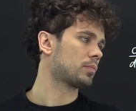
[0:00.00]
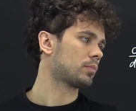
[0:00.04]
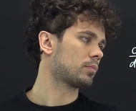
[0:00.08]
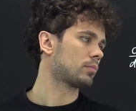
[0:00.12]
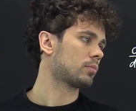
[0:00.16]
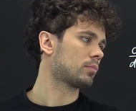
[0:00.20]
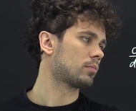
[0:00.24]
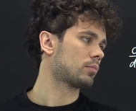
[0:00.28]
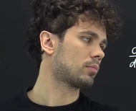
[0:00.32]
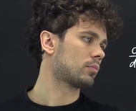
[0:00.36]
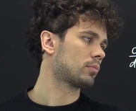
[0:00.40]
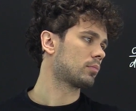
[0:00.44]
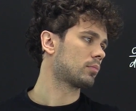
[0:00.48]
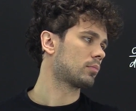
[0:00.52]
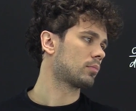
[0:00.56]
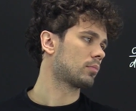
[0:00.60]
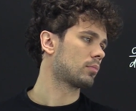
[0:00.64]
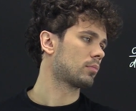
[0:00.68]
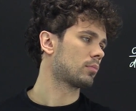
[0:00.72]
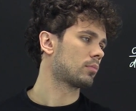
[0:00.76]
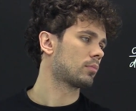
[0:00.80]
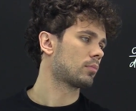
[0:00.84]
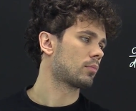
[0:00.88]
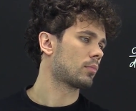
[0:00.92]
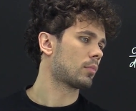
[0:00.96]

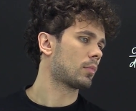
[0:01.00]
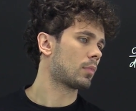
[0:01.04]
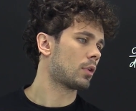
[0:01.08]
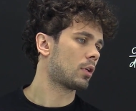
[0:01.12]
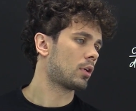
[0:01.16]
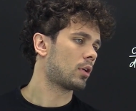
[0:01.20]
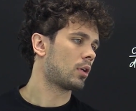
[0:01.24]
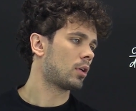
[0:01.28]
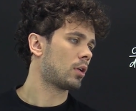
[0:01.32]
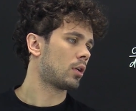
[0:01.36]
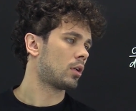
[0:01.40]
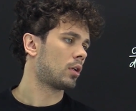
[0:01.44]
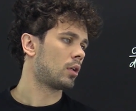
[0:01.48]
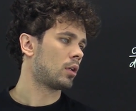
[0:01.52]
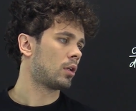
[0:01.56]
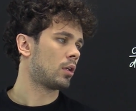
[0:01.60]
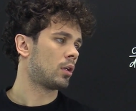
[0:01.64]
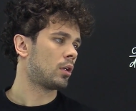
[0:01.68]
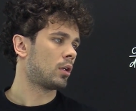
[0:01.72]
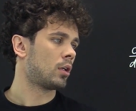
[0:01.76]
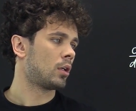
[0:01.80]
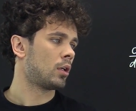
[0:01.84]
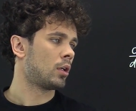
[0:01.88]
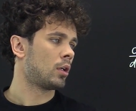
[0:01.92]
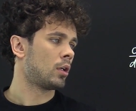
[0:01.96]

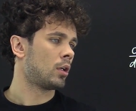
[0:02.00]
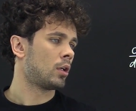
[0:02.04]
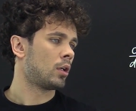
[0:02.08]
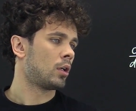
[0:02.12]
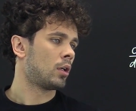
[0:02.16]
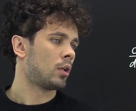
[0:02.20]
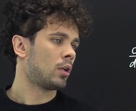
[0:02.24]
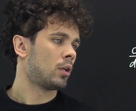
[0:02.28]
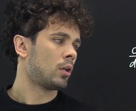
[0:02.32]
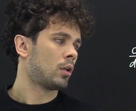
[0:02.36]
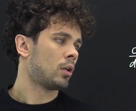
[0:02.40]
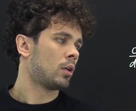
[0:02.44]
Nothing is said.